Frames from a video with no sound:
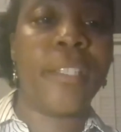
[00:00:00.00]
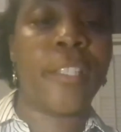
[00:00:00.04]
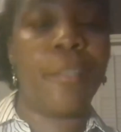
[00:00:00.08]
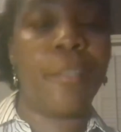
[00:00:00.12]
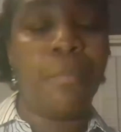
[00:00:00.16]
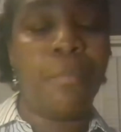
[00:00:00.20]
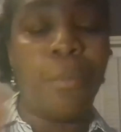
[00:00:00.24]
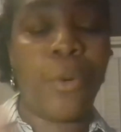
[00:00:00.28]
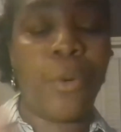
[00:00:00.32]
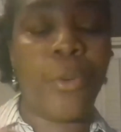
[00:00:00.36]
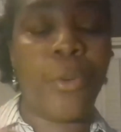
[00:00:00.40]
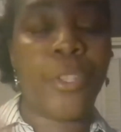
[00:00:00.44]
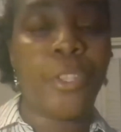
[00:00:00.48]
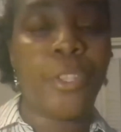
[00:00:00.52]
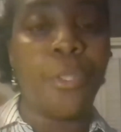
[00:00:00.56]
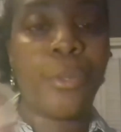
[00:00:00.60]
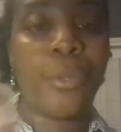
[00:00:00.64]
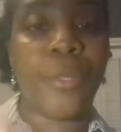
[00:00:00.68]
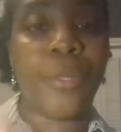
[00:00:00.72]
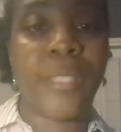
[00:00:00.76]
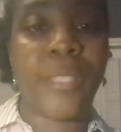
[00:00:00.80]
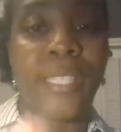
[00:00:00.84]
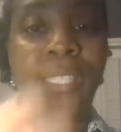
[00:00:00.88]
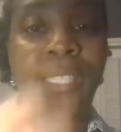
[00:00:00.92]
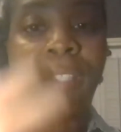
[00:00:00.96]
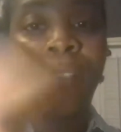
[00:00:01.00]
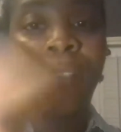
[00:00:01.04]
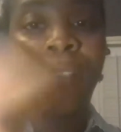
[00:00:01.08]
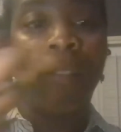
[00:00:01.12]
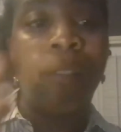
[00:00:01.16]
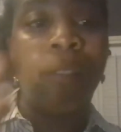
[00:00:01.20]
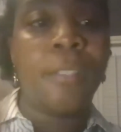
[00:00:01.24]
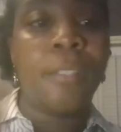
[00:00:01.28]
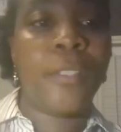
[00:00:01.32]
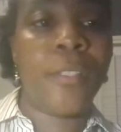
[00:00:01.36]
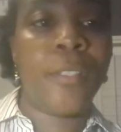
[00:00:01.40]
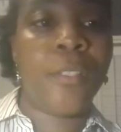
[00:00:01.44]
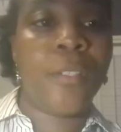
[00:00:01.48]
and more authority
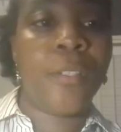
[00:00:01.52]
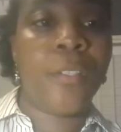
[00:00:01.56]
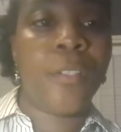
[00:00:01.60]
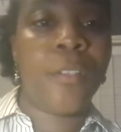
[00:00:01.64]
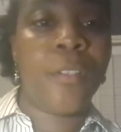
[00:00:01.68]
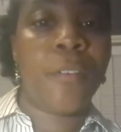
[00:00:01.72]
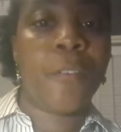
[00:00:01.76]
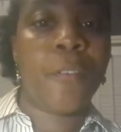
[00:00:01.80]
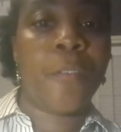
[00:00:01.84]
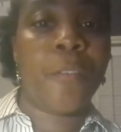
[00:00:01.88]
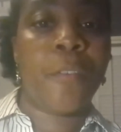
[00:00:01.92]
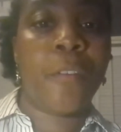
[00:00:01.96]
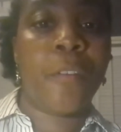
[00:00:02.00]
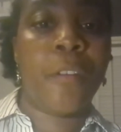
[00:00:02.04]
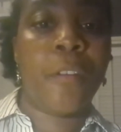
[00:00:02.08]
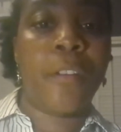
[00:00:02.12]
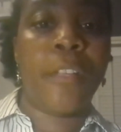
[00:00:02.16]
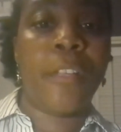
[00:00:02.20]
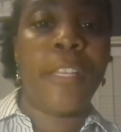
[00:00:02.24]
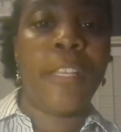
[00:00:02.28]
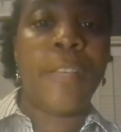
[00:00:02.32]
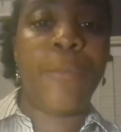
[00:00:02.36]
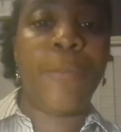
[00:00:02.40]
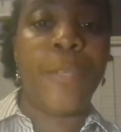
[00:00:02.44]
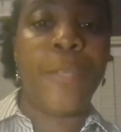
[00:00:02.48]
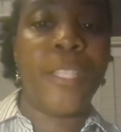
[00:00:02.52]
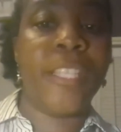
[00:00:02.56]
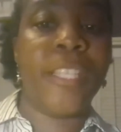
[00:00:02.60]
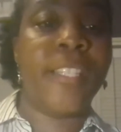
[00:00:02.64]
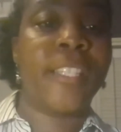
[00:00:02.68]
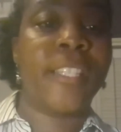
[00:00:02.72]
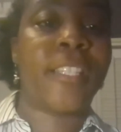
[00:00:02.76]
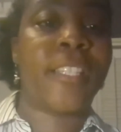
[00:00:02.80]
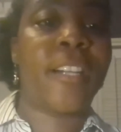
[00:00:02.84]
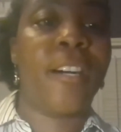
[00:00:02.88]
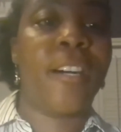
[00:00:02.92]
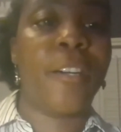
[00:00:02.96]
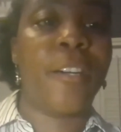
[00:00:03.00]
within
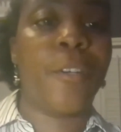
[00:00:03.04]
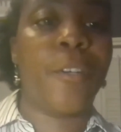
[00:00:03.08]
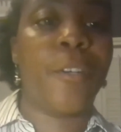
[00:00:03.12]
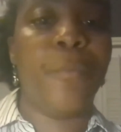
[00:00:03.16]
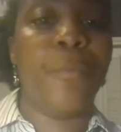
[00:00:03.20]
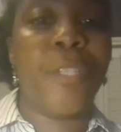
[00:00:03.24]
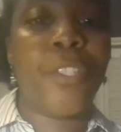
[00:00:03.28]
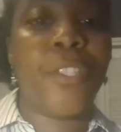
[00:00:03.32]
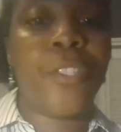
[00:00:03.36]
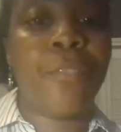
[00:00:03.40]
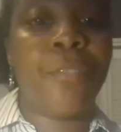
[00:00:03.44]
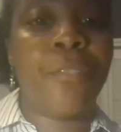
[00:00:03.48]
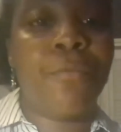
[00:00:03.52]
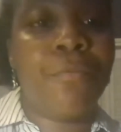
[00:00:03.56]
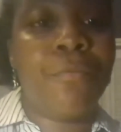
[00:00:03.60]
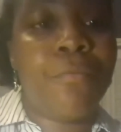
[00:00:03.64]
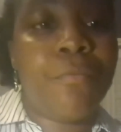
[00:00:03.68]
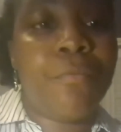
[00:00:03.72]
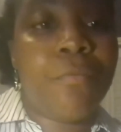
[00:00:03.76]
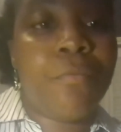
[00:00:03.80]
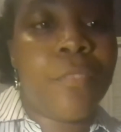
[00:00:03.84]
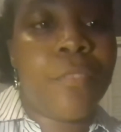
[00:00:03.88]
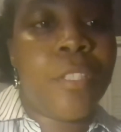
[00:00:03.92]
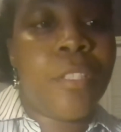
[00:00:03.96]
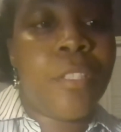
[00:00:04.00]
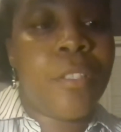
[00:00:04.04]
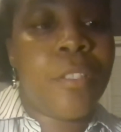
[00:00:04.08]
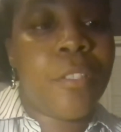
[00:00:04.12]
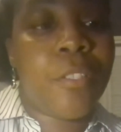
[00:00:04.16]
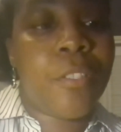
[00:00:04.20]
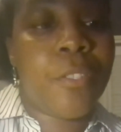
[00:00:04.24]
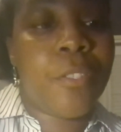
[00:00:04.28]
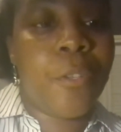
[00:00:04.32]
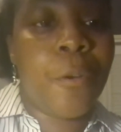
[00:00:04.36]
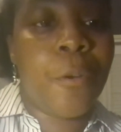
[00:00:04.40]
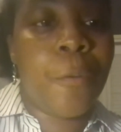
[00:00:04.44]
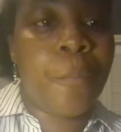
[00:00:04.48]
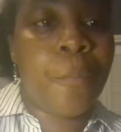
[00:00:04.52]
the Congo Mission.
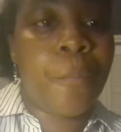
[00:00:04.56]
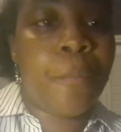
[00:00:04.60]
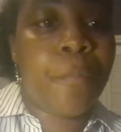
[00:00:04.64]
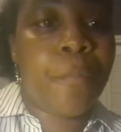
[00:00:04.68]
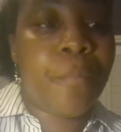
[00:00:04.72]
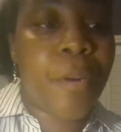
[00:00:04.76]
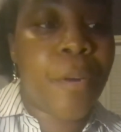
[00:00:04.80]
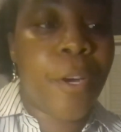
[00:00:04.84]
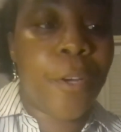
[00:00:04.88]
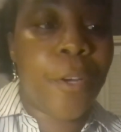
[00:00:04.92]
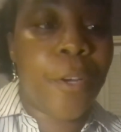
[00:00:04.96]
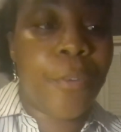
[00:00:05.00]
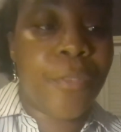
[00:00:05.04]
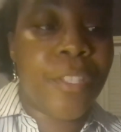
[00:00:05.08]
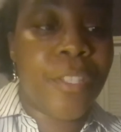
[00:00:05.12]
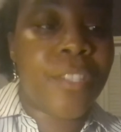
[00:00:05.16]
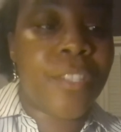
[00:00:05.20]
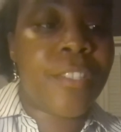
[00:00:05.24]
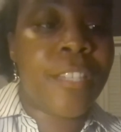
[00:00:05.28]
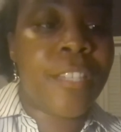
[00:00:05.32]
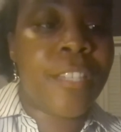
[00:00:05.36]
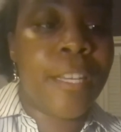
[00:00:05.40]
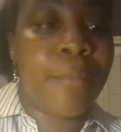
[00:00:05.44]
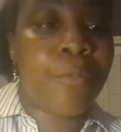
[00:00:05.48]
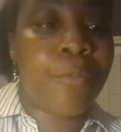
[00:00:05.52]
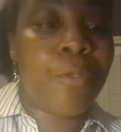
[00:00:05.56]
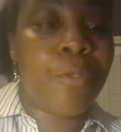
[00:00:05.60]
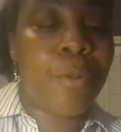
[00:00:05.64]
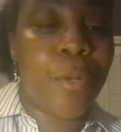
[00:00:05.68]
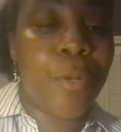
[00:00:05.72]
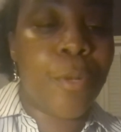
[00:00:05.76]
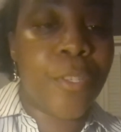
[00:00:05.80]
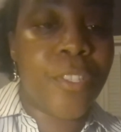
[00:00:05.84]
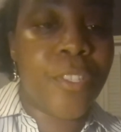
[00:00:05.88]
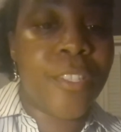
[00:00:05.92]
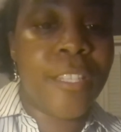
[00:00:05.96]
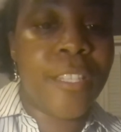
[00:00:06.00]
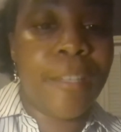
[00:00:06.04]
So part of the step
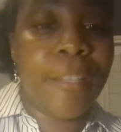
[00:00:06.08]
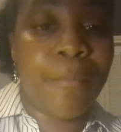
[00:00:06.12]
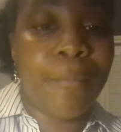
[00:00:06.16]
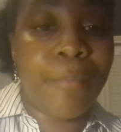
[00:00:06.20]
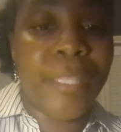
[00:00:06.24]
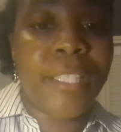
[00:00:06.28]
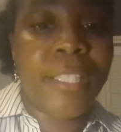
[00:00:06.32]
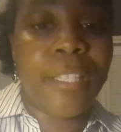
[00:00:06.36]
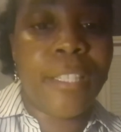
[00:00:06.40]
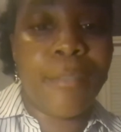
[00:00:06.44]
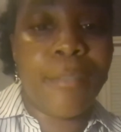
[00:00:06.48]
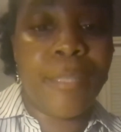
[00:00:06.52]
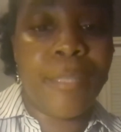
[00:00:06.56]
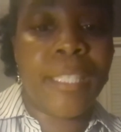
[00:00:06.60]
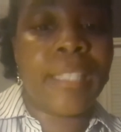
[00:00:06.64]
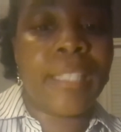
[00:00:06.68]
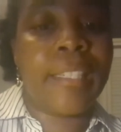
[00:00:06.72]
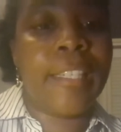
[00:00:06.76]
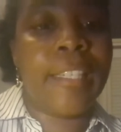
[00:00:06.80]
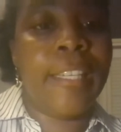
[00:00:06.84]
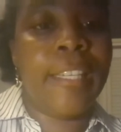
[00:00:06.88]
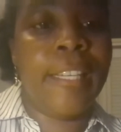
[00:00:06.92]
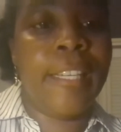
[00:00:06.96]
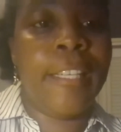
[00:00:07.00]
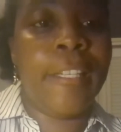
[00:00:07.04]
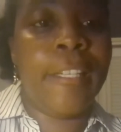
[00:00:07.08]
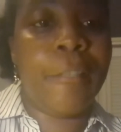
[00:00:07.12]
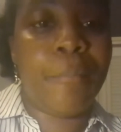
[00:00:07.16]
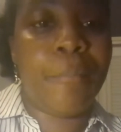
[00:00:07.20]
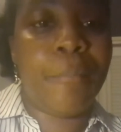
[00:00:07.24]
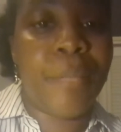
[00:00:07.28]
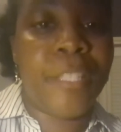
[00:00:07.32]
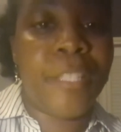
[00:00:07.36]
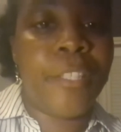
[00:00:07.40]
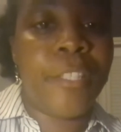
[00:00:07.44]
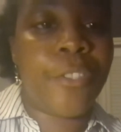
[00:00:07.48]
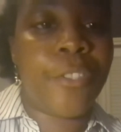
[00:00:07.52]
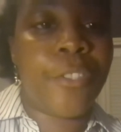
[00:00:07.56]
towards them becoming an
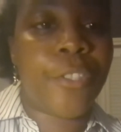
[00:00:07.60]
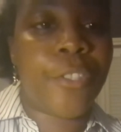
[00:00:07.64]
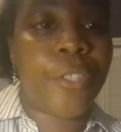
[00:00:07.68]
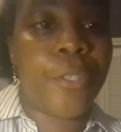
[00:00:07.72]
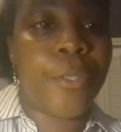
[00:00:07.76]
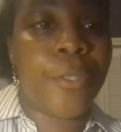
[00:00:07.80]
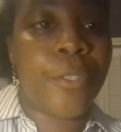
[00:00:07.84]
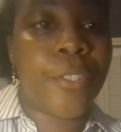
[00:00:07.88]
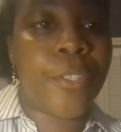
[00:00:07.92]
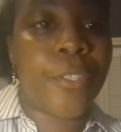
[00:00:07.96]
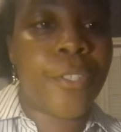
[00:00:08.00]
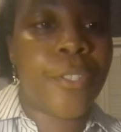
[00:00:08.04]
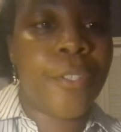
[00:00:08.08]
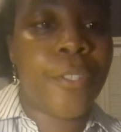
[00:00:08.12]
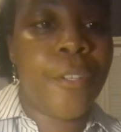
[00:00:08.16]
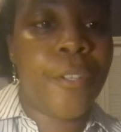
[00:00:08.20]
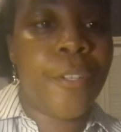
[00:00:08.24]
independent church